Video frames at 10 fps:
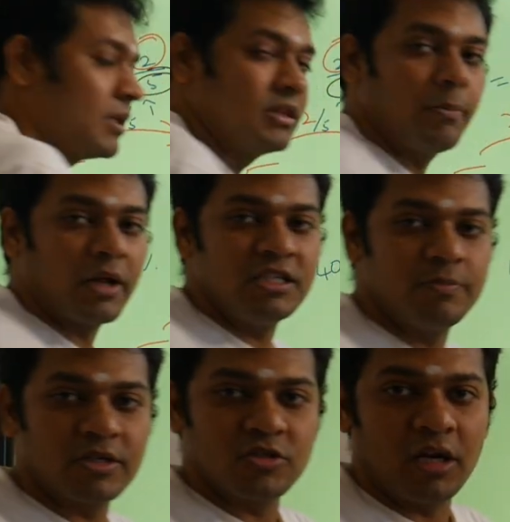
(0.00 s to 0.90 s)
the price
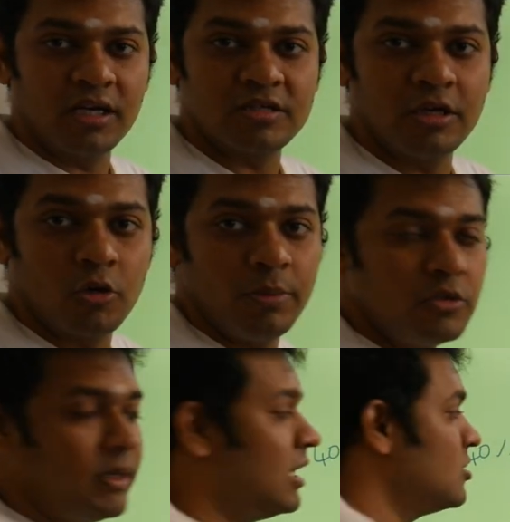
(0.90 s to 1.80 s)
per chocolate is 10 rupees.
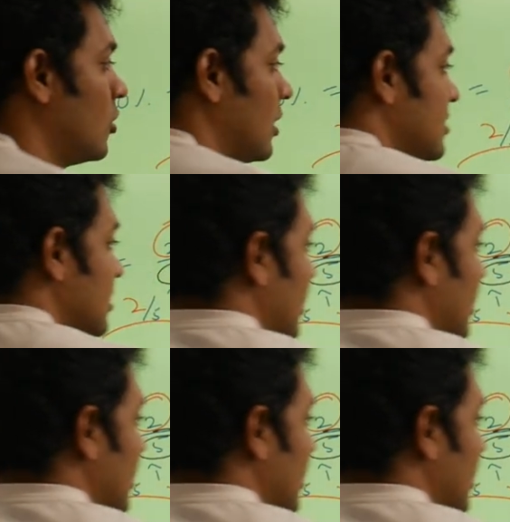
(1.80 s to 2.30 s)
You buy 10 chocolates.